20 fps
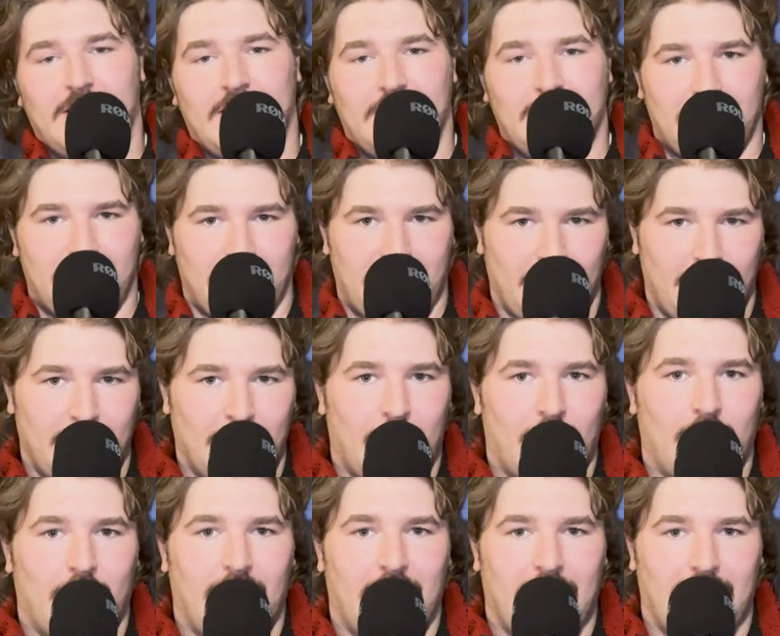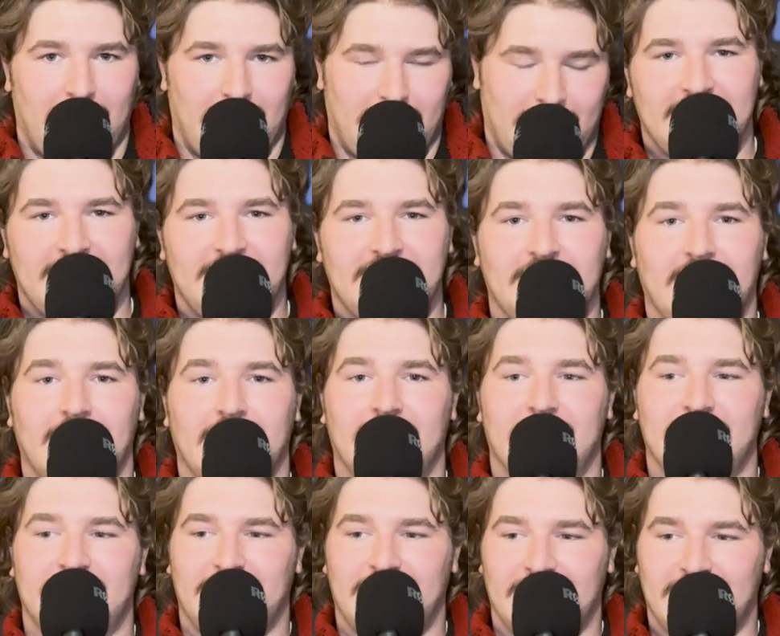You're doing all right. This year,
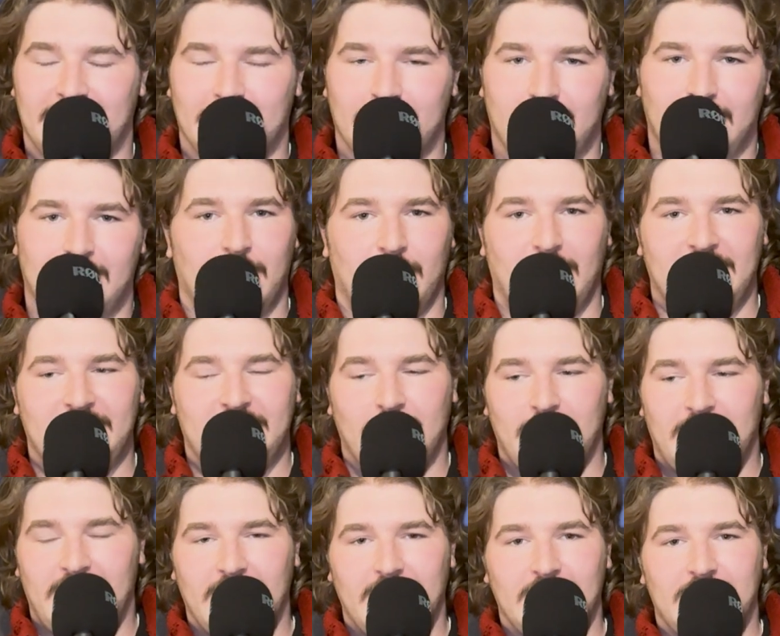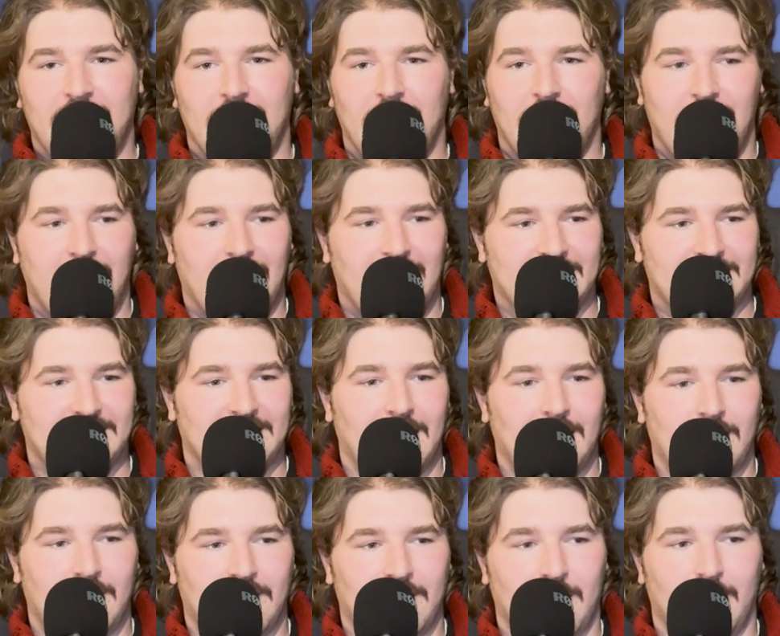let's go kill a turkey
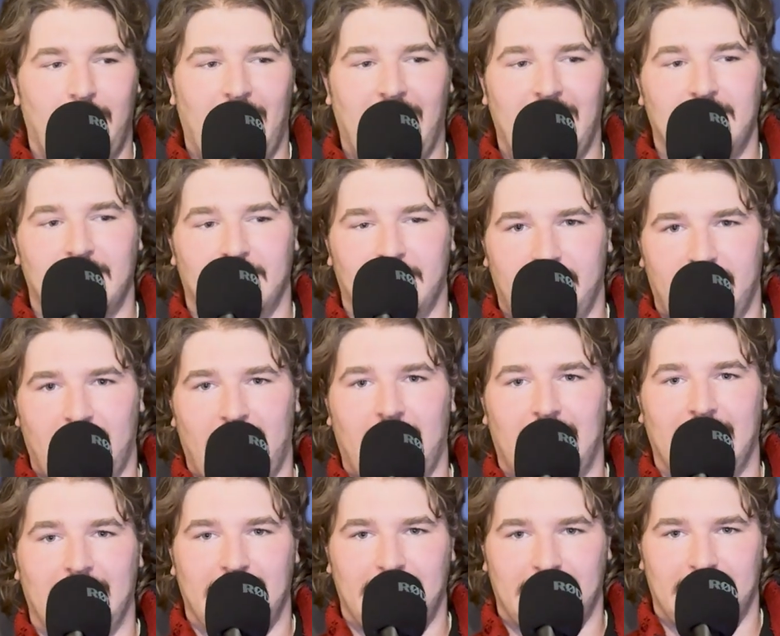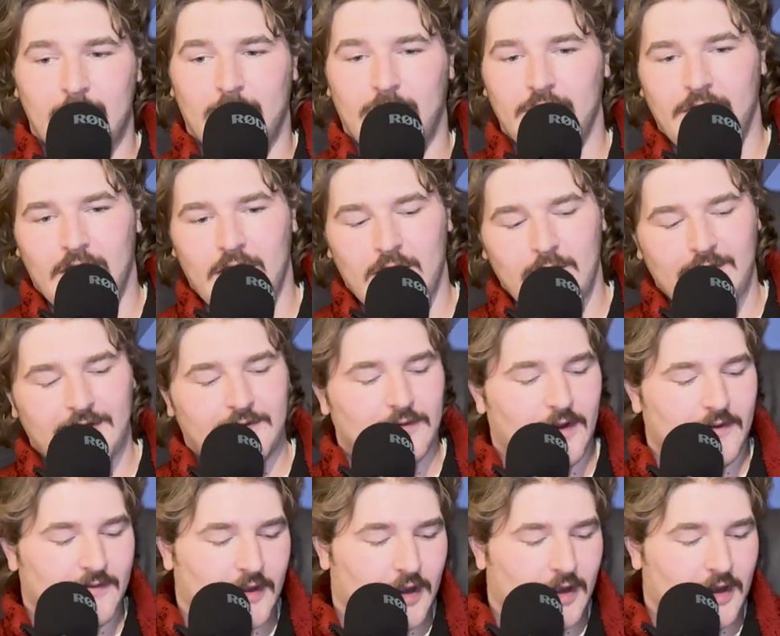ourselves and pay the fine. But no, we'd
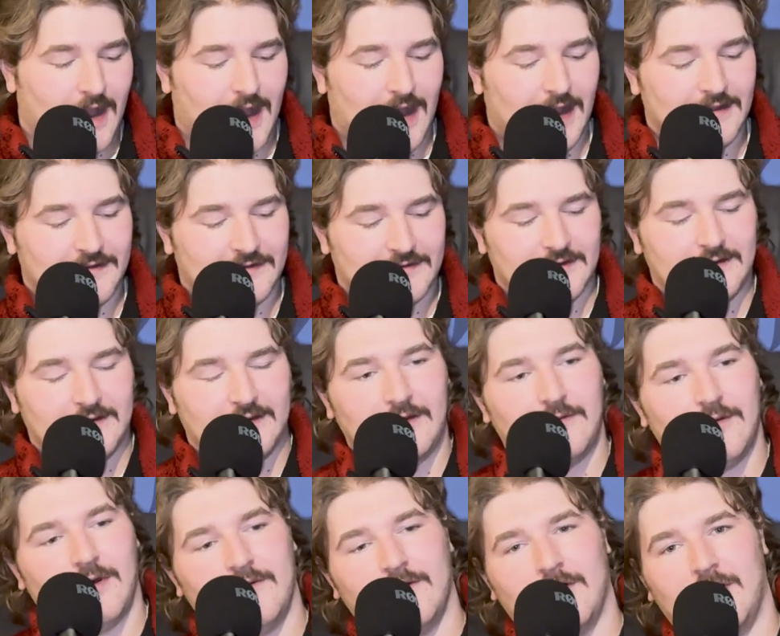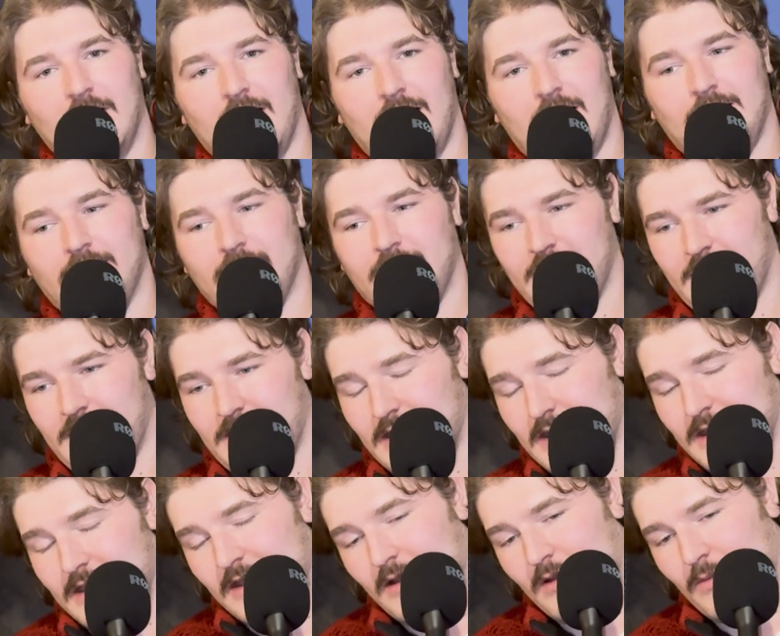rather go to Iceland, we'd rather go to Aldi,
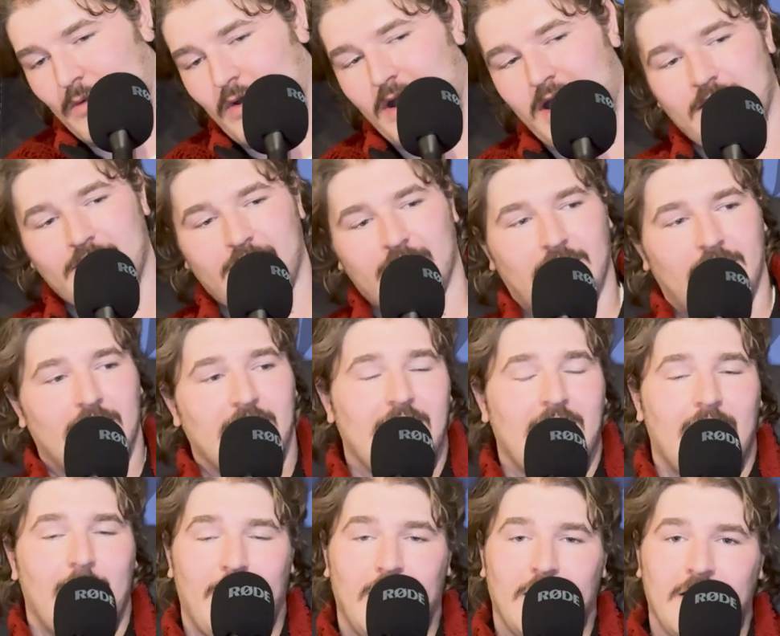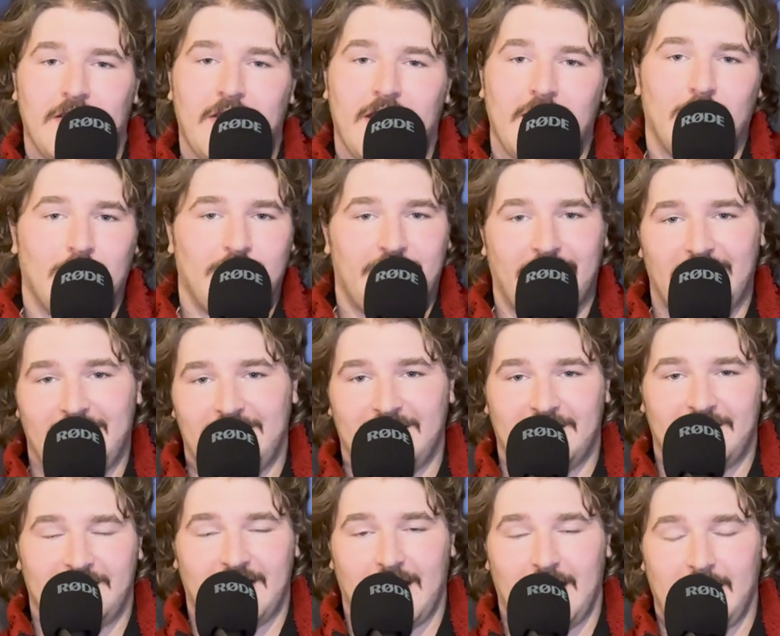and whatever. Apparently they all taste the
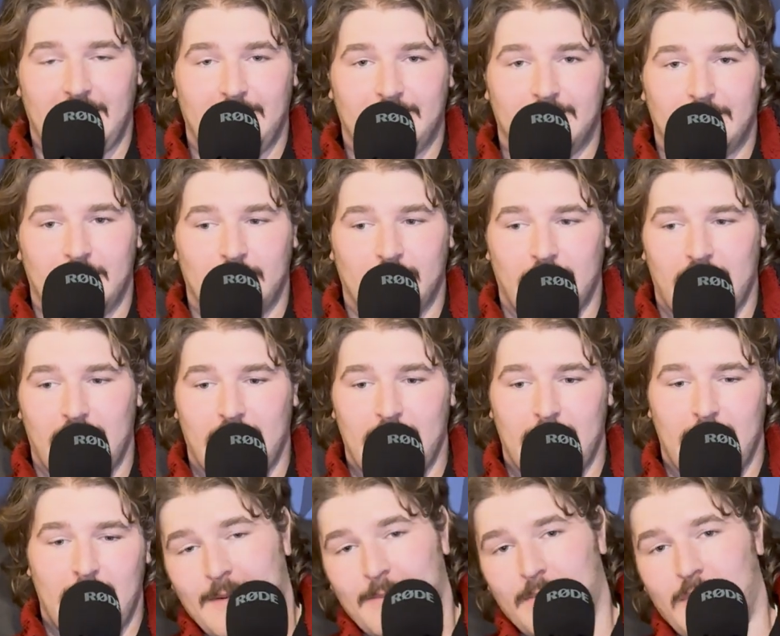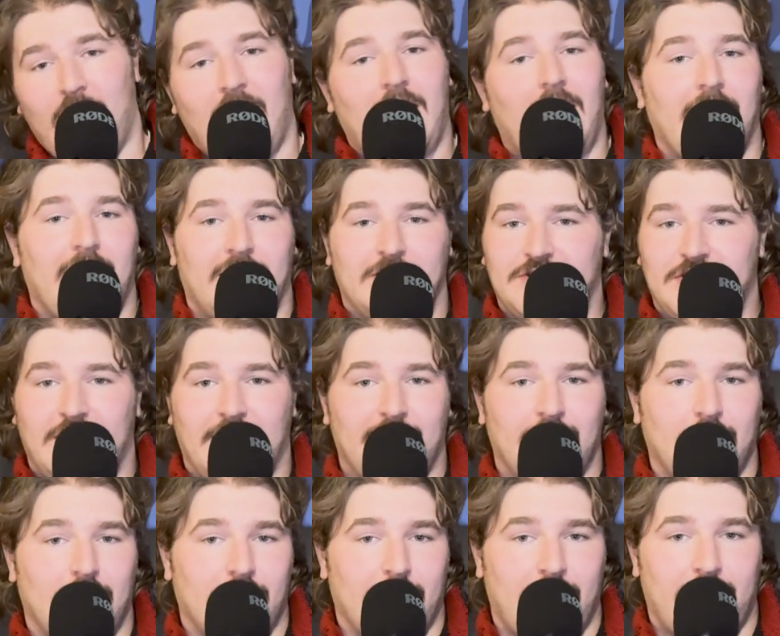same, right? But I actually have
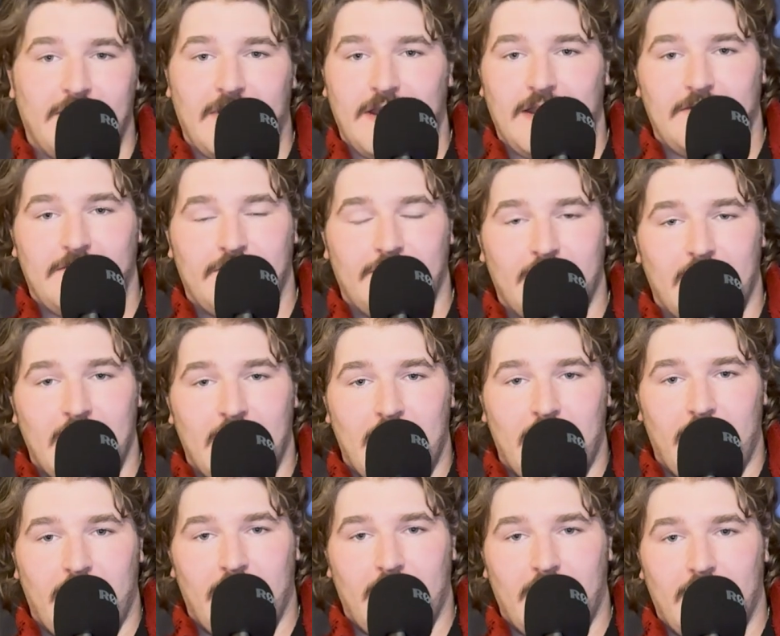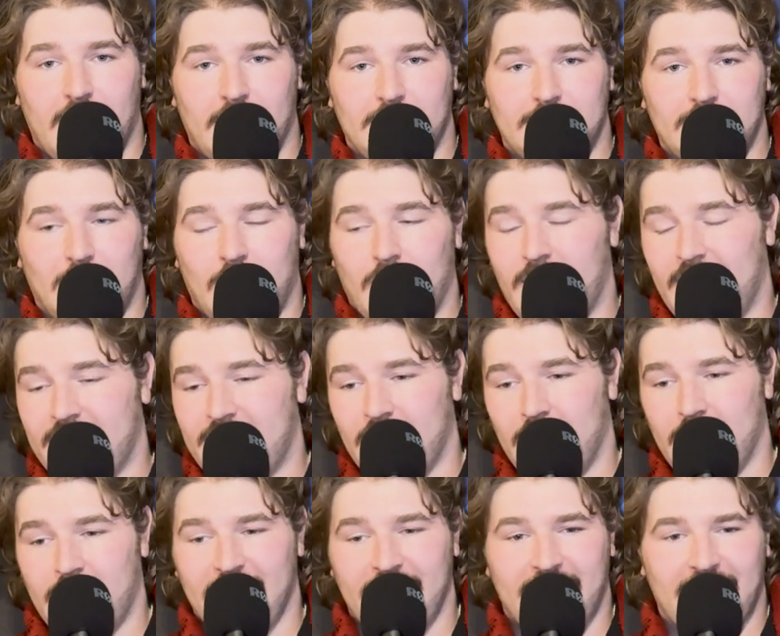in good faith that all their
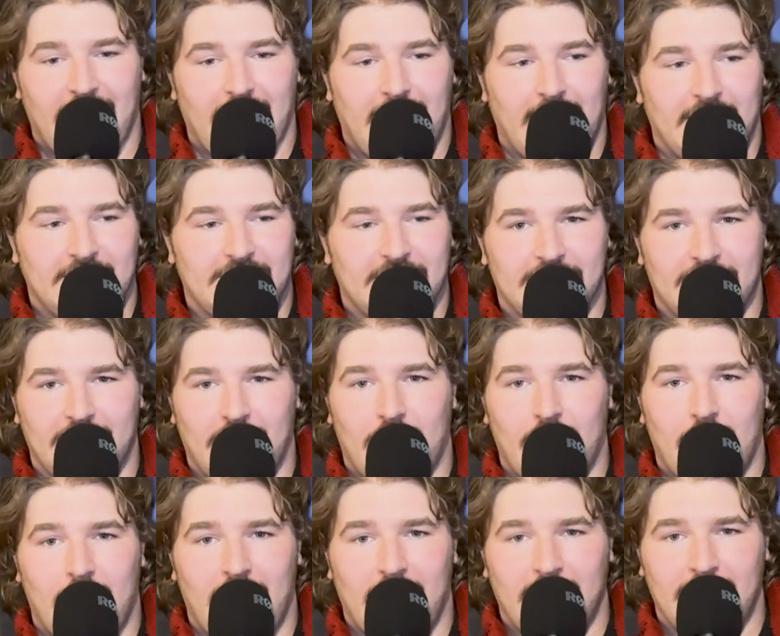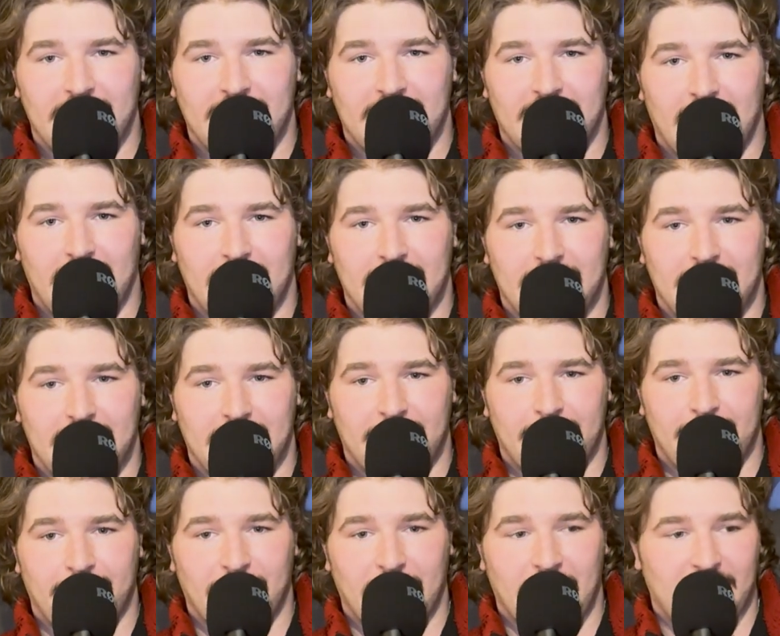turkeys take SSRIs
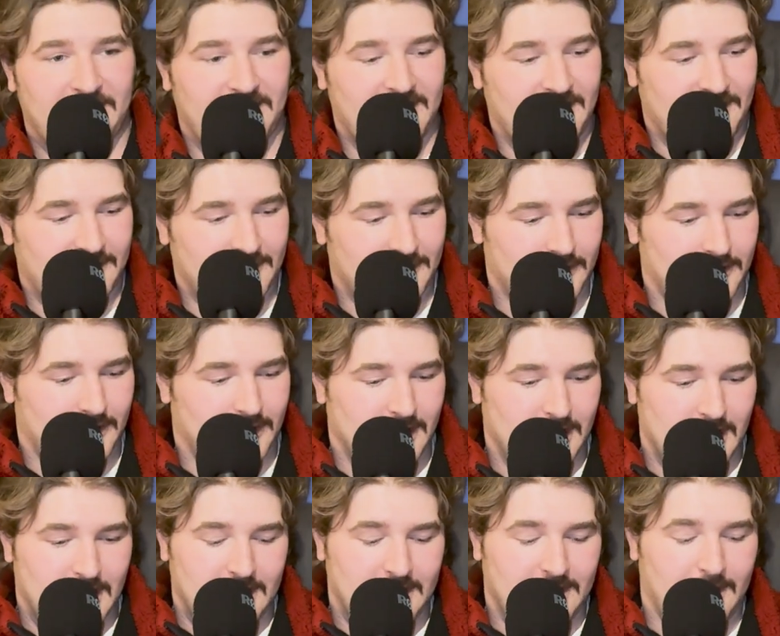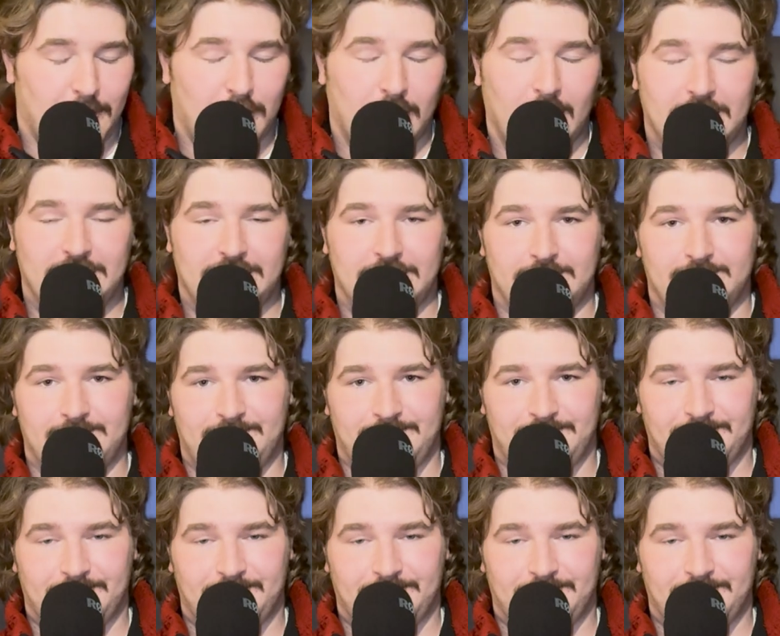and have seasonal depression.